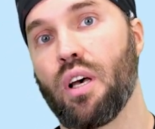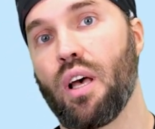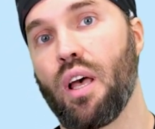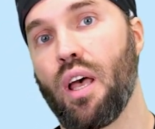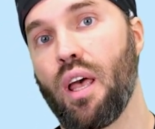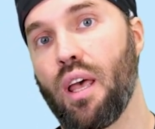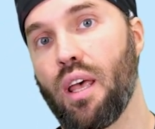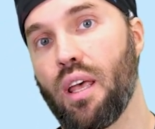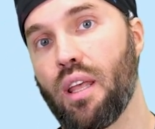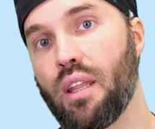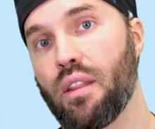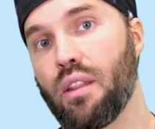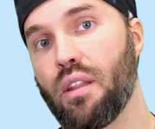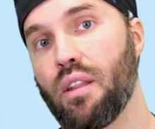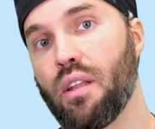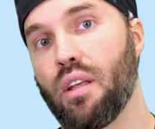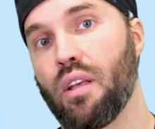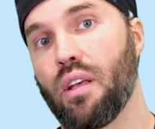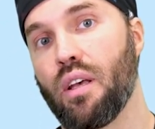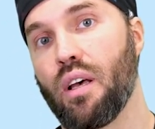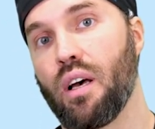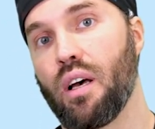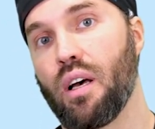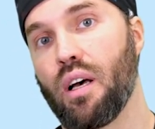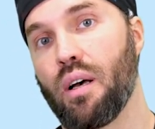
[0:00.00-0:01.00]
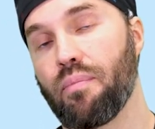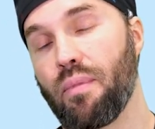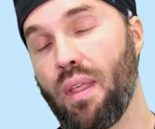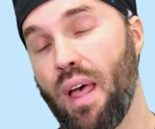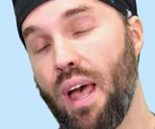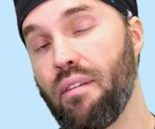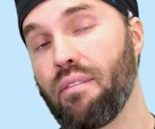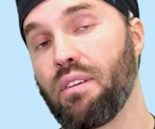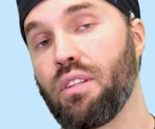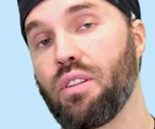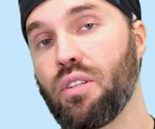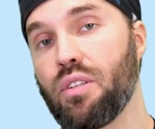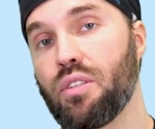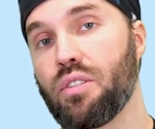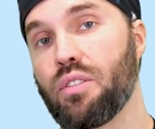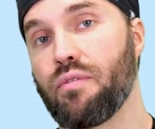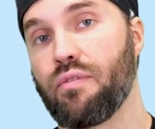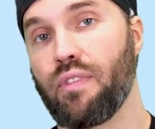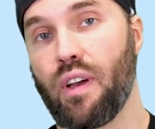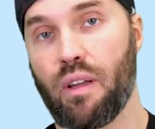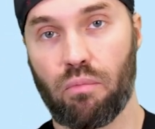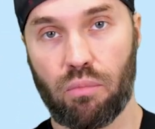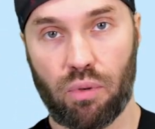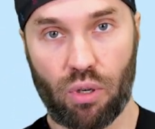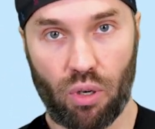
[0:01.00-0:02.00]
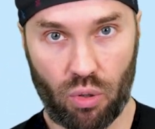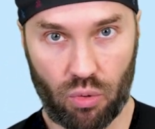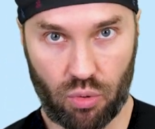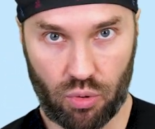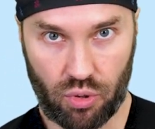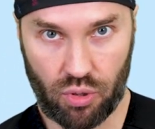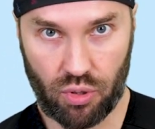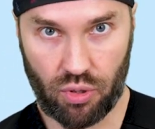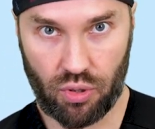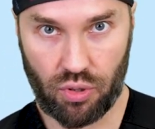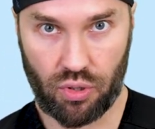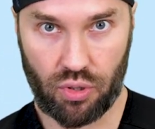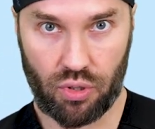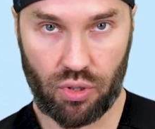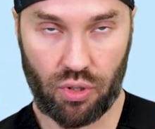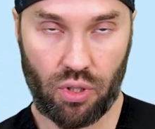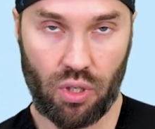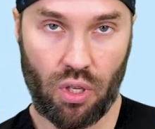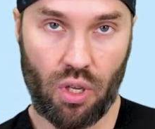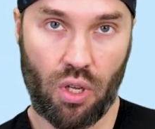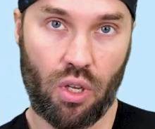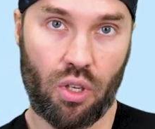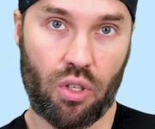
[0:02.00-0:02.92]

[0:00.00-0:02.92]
and having this fibrosis.